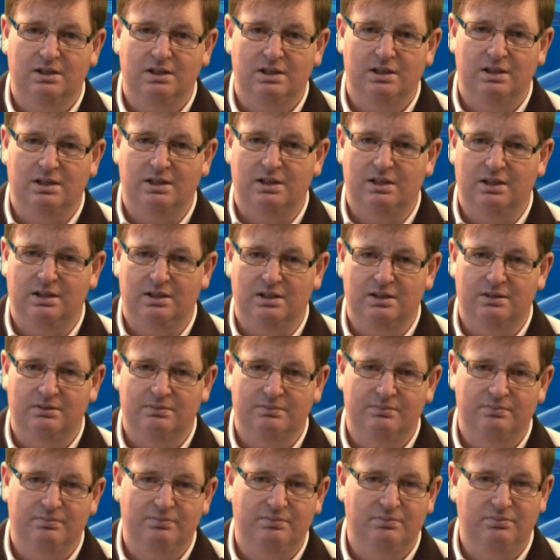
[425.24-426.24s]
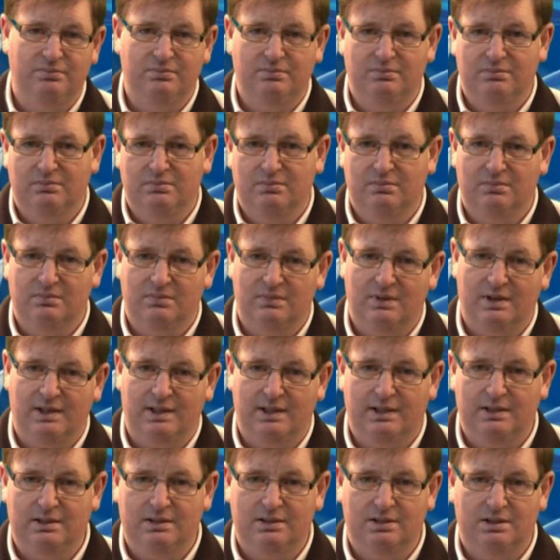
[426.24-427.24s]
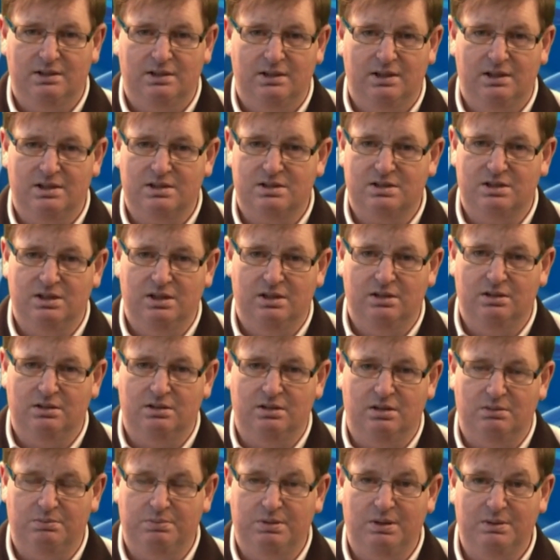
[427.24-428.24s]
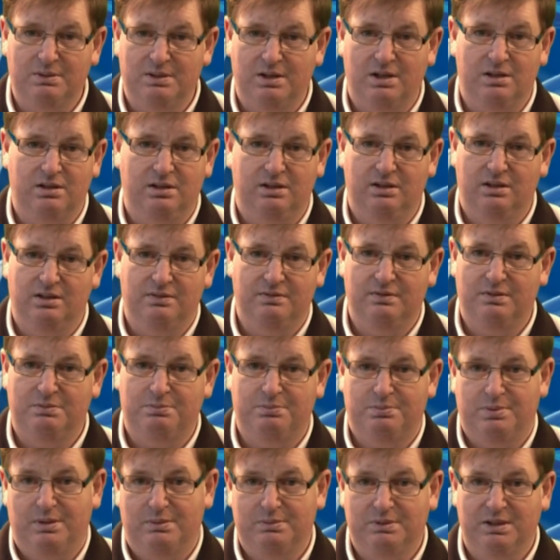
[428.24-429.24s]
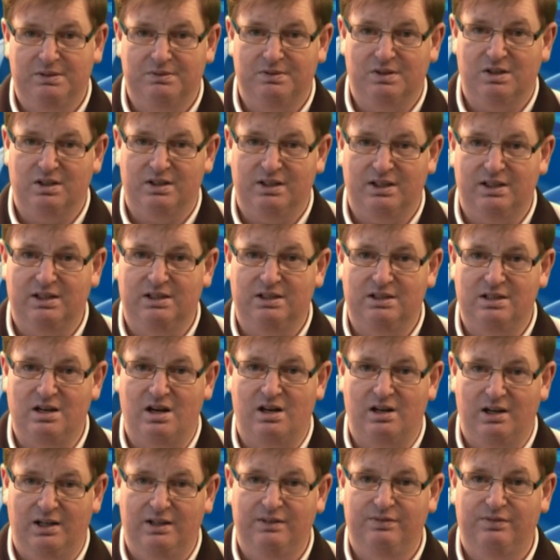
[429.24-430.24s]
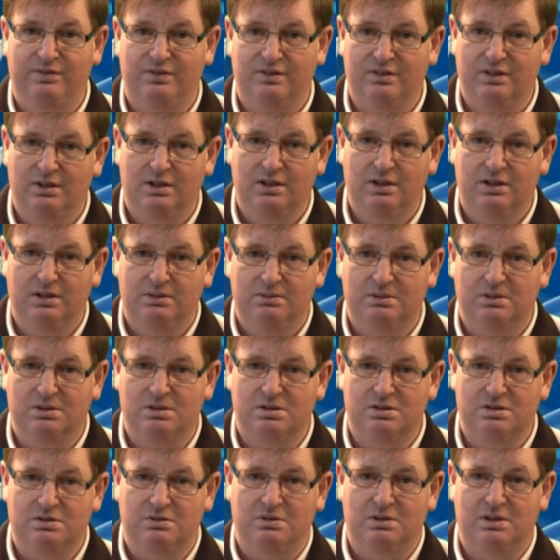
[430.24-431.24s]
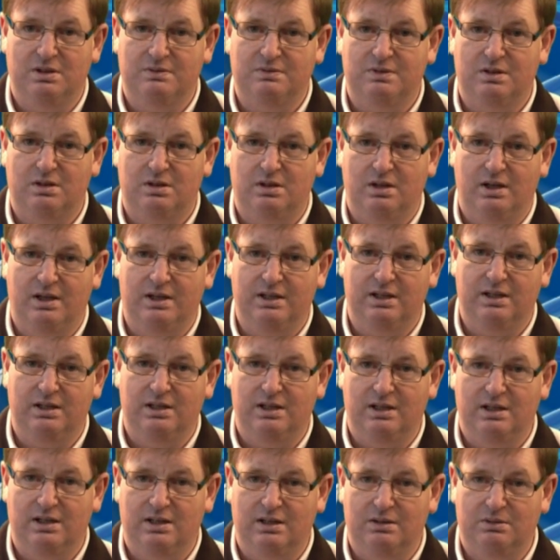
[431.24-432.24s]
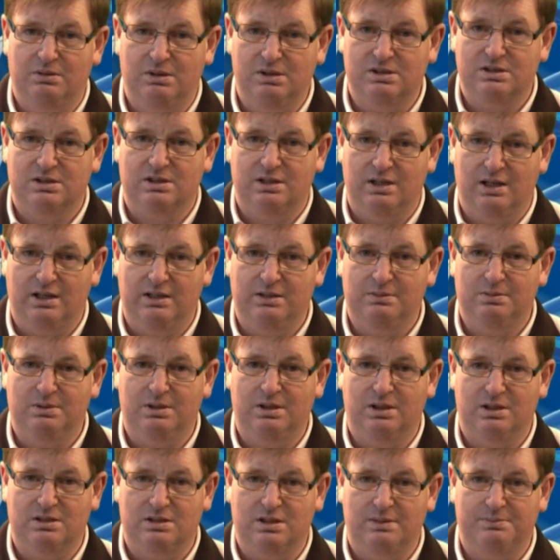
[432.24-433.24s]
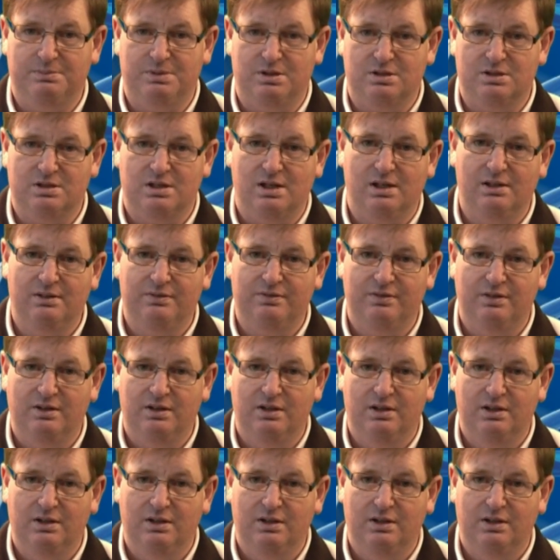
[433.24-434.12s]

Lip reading: year? You've probably never got any in your life, because you were never any risk to anybody except yourself.